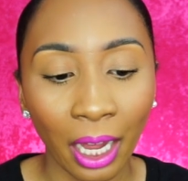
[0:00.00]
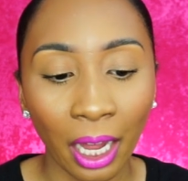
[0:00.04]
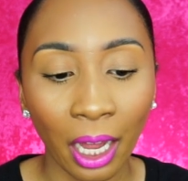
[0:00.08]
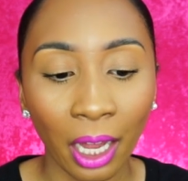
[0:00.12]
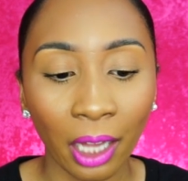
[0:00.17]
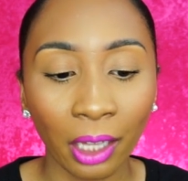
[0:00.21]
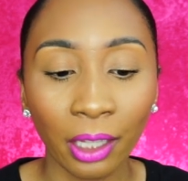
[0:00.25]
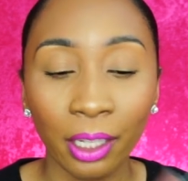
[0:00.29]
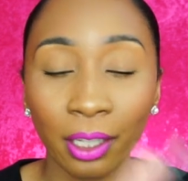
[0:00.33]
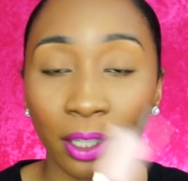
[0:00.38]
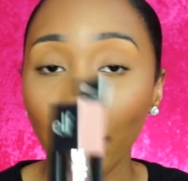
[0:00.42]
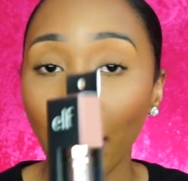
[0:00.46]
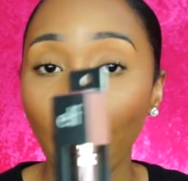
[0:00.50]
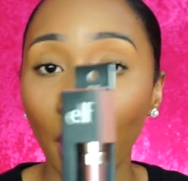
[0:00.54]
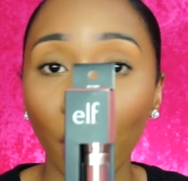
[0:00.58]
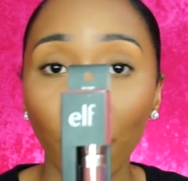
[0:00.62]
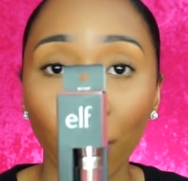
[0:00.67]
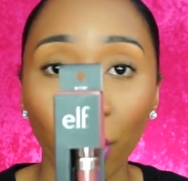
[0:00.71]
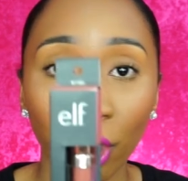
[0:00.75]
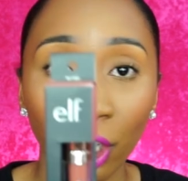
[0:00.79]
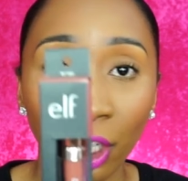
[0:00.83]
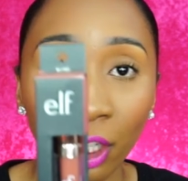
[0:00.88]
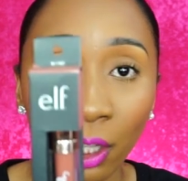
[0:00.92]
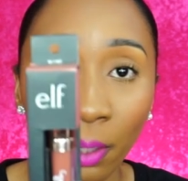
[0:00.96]
Alyssa
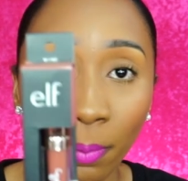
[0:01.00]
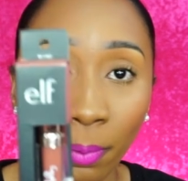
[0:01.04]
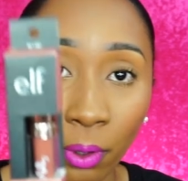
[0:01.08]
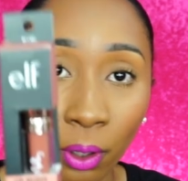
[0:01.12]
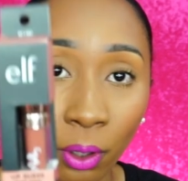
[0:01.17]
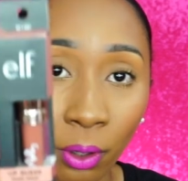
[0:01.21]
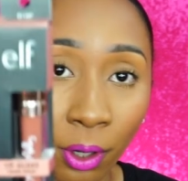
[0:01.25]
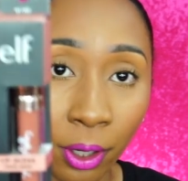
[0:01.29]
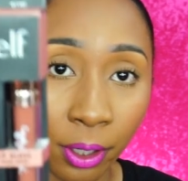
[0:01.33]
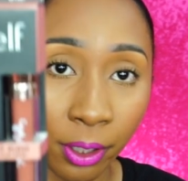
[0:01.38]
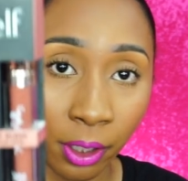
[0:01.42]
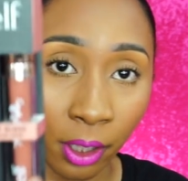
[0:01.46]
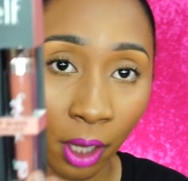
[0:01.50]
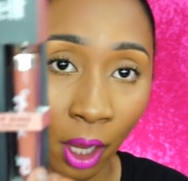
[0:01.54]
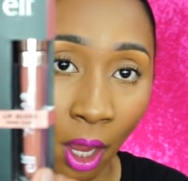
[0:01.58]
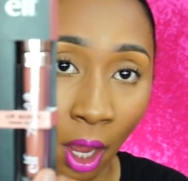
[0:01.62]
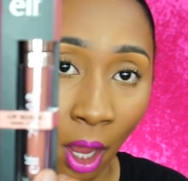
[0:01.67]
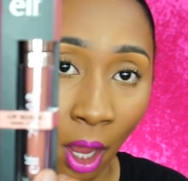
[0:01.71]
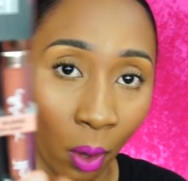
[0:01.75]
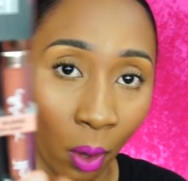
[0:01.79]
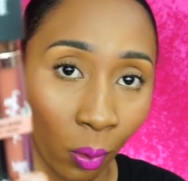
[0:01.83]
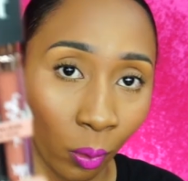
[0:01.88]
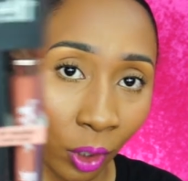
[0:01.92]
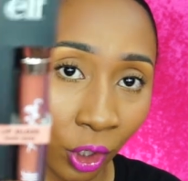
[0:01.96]
Ashley lip gloss,
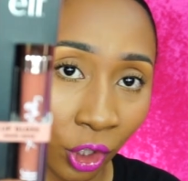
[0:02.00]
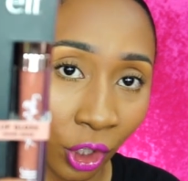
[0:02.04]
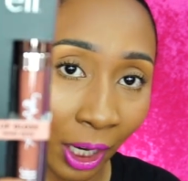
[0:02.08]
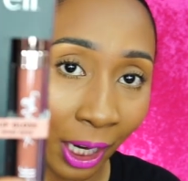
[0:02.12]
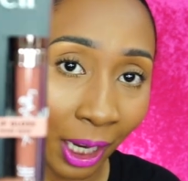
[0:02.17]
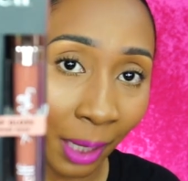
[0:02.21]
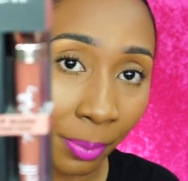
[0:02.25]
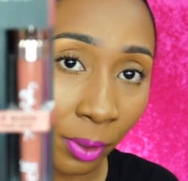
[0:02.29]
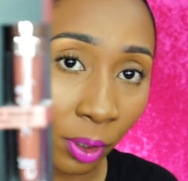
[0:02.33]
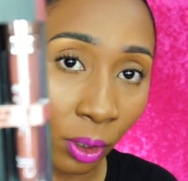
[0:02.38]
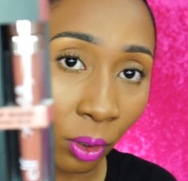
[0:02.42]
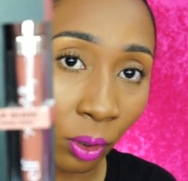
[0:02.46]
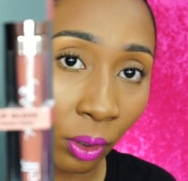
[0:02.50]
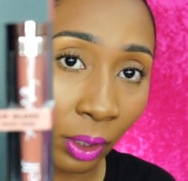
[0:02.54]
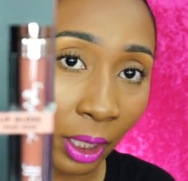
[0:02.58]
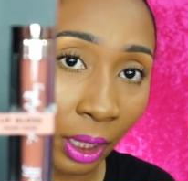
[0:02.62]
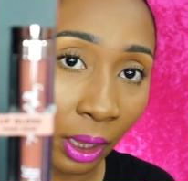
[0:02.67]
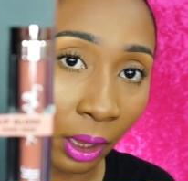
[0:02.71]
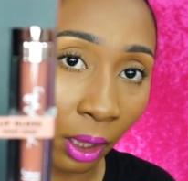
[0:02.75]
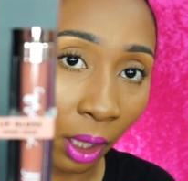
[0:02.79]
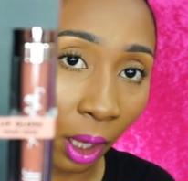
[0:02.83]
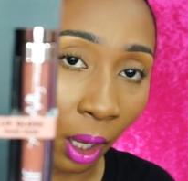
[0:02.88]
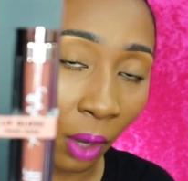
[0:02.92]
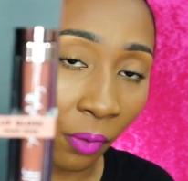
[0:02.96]
which I absolutely
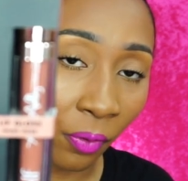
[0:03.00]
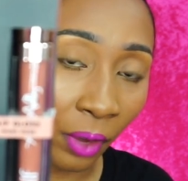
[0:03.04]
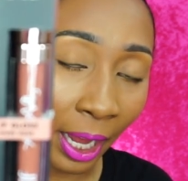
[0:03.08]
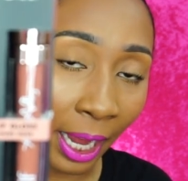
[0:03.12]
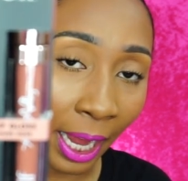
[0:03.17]
love.